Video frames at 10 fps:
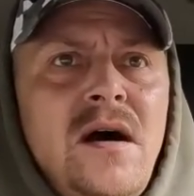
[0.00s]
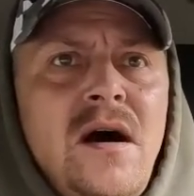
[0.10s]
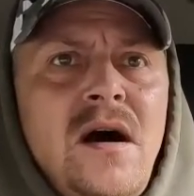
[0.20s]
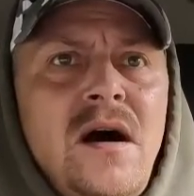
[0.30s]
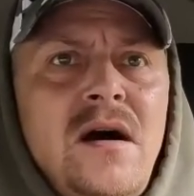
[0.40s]

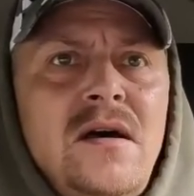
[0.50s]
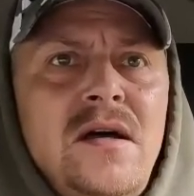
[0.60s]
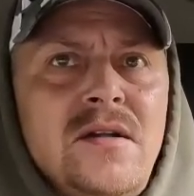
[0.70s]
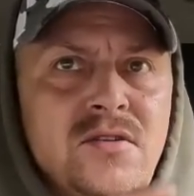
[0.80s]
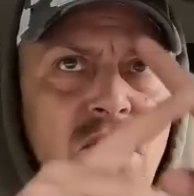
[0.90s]
uh,
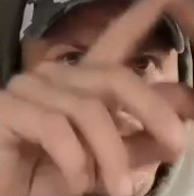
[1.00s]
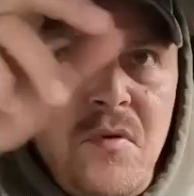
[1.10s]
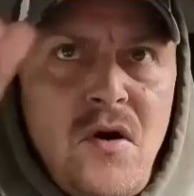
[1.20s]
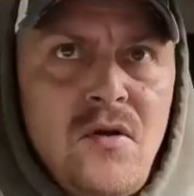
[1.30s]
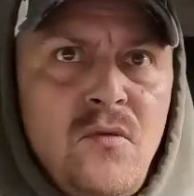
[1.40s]
it took up
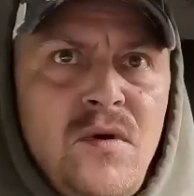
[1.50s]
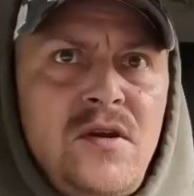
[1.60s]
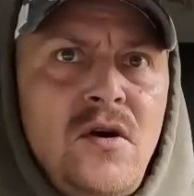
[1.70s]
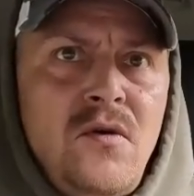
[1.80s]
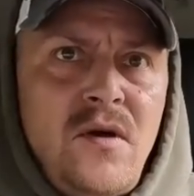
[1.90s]
all the
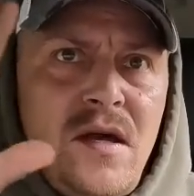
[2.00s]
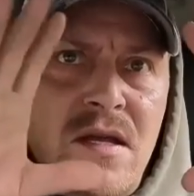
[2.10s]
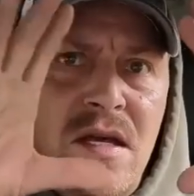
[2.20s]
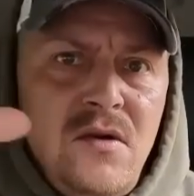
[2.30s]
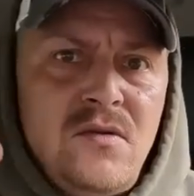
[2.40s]
window
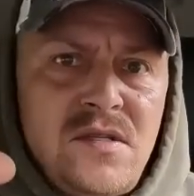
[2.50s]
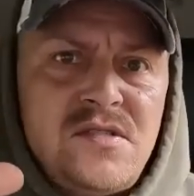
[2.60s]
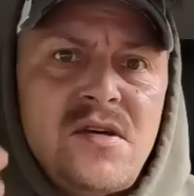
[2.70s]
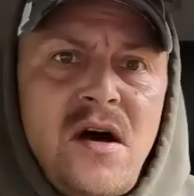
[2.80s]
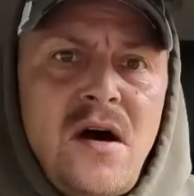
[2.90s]
and he only
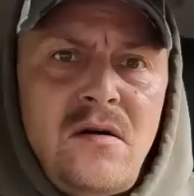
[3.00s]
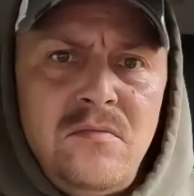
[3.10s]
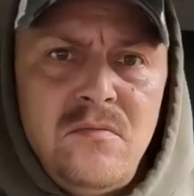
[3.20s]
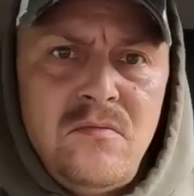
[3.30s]
saw